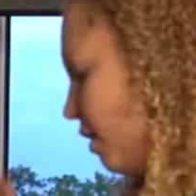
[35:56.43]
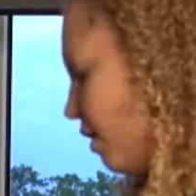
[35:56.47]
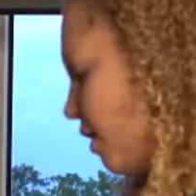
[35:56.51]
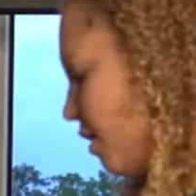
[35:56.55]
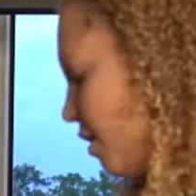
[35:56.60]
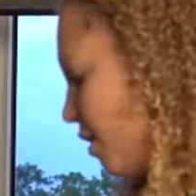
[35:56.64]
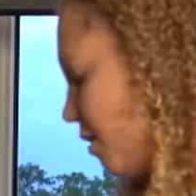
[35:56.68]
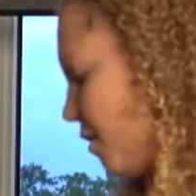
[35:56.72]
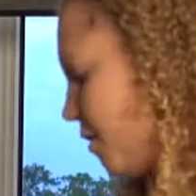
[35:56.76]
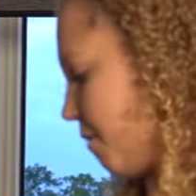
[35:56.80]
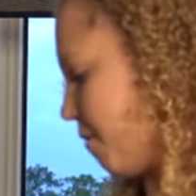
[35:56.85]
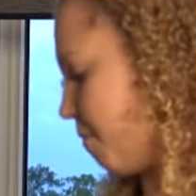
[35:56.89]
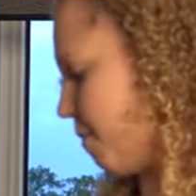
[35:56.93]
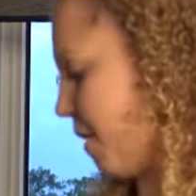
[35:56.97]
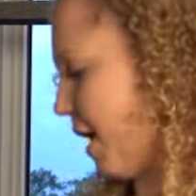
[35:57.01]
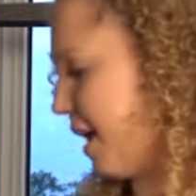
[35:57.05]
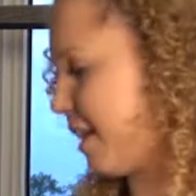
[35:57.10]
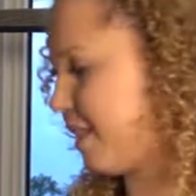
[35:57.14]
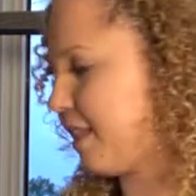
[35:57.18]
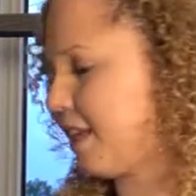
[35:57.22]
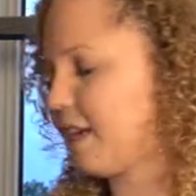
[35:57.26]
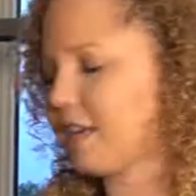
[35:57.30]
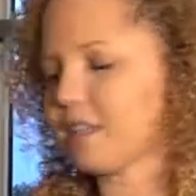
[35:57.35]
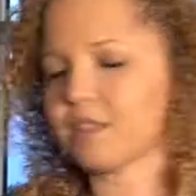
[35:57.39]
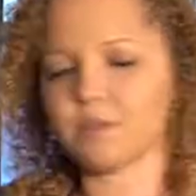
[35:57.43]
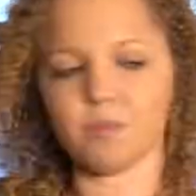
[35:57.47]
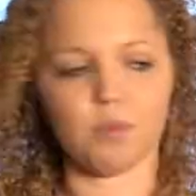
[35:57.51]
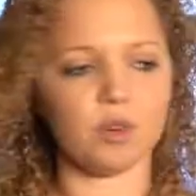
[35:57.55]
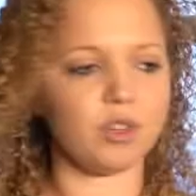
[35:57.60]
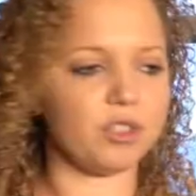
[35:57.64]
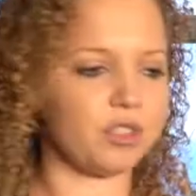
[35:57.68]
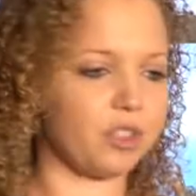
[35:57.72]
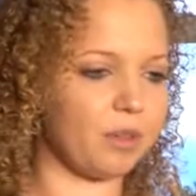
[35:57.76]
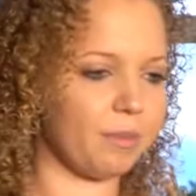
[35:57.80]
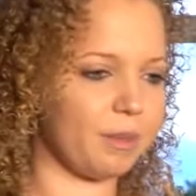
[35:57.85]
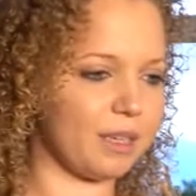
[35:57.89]
I think it's
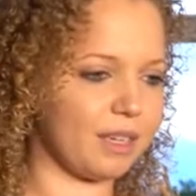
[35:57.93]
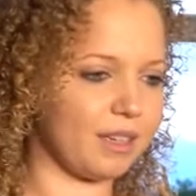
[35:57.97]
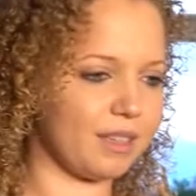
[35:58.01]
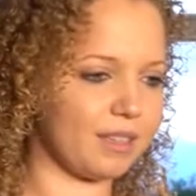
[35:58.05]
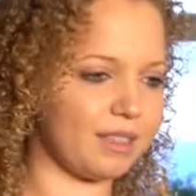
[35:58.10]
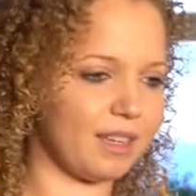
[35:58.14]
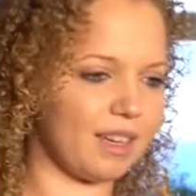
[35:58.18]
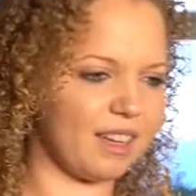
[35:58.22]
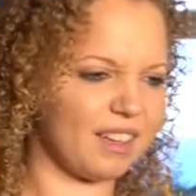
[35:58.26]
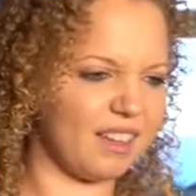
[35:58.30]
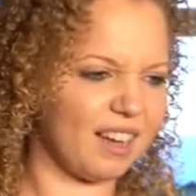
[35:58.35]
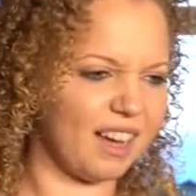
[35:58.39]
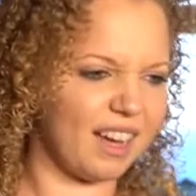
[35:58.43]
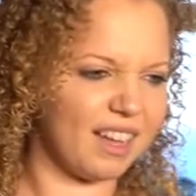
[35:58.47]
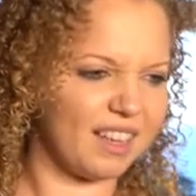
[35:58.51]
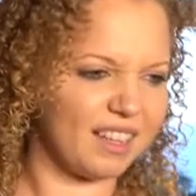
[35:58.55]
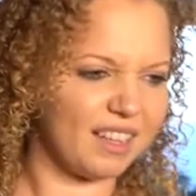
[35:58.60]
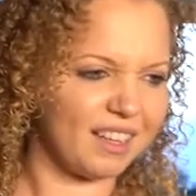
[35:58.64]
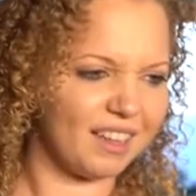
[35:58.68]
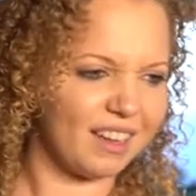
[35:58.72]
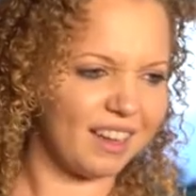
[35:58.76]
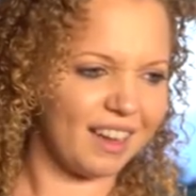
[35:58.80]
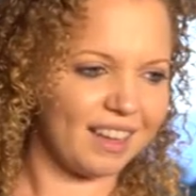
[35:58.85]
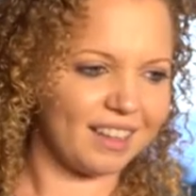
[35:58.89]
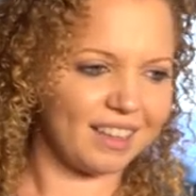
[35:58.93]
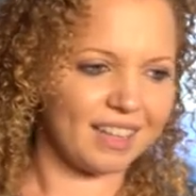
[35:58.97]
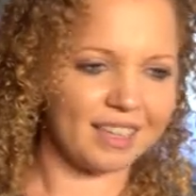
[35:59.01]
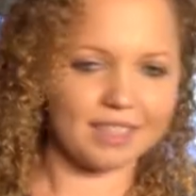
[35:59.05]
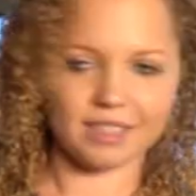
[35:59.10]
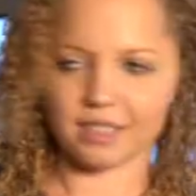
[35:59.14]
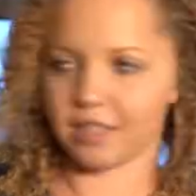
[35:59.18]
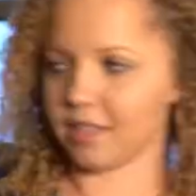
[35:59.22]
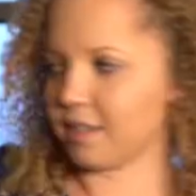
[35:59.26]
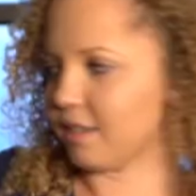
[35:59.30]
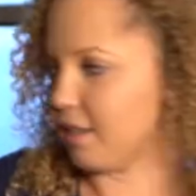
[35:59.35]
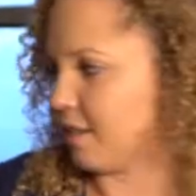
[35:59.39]
more so because I like
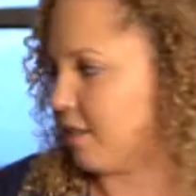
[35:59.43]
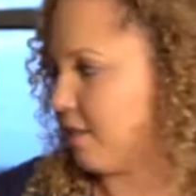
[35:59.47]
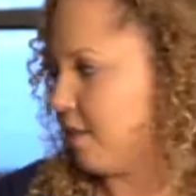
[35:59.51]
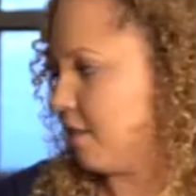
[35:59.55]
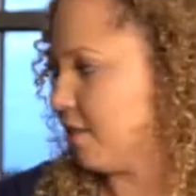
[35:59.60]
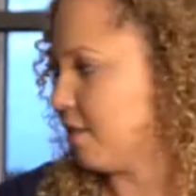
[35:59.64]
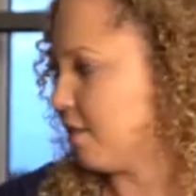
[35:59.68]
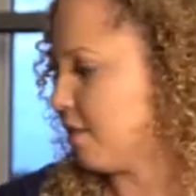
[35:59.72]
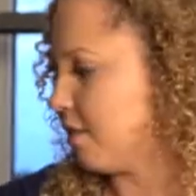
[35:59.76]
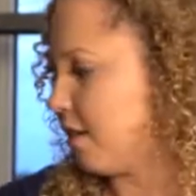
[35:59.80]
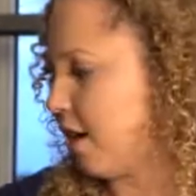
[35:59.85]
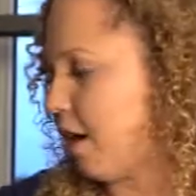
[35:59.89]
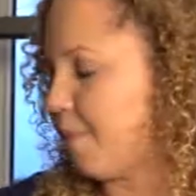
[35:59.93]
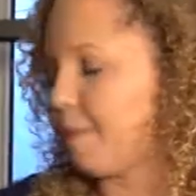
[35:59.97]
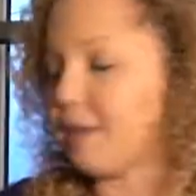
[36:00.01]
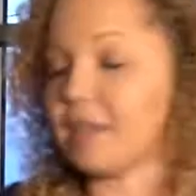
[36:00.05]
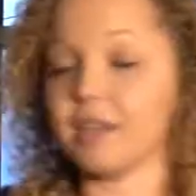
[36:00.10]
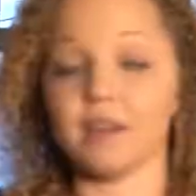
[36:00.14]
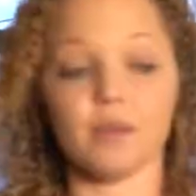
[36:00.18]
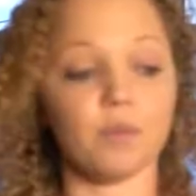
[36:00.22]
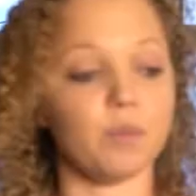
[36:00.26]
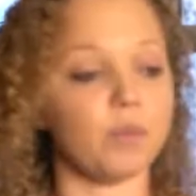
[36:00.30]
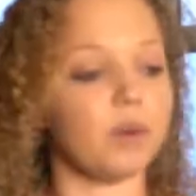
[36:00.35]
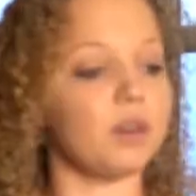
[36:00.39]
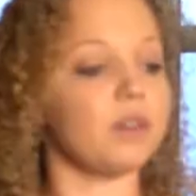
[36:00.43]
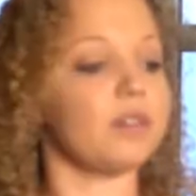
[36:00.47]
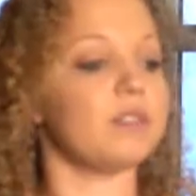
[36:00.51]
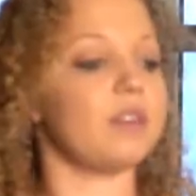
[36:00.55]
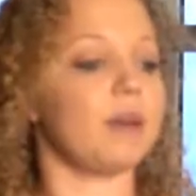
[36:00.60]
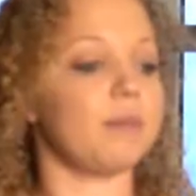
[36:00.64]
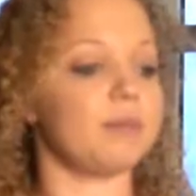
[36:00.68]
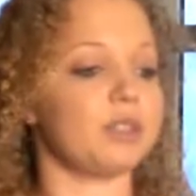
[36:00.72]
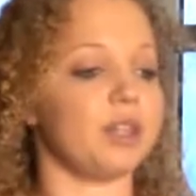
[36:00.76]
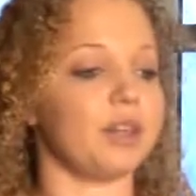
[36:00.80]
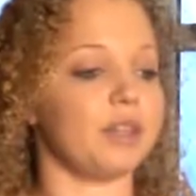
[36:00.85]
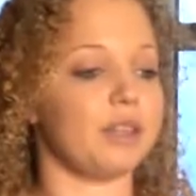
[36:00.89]
to,
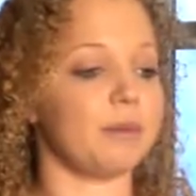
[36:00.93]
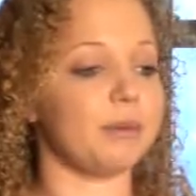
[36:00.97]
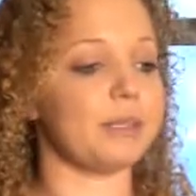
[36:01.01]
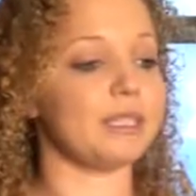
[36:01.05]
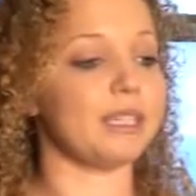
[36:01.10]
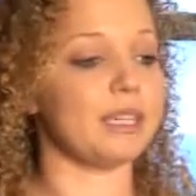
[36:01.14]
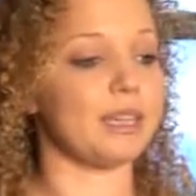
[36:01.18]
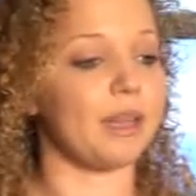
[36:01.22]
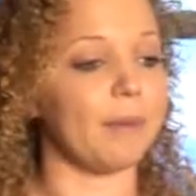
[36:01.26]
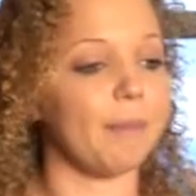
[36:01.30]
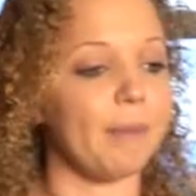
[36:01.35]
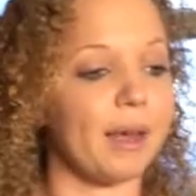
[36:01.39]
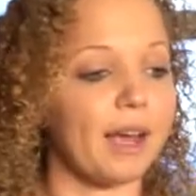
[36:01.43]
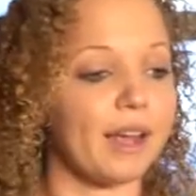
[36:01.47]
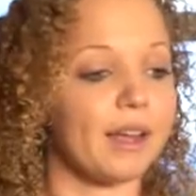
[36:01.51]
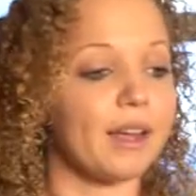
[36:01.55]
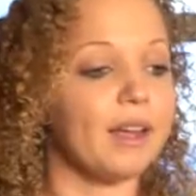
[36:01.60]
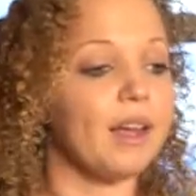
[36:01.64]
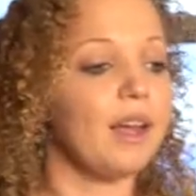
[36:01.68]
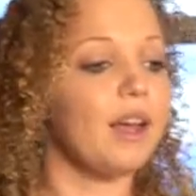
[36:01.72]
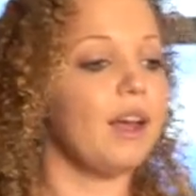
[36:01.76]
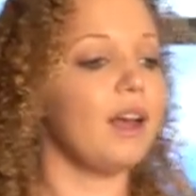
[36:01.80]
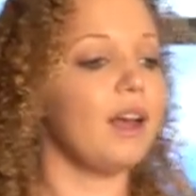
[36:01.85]
I'm sorry, let me take that back.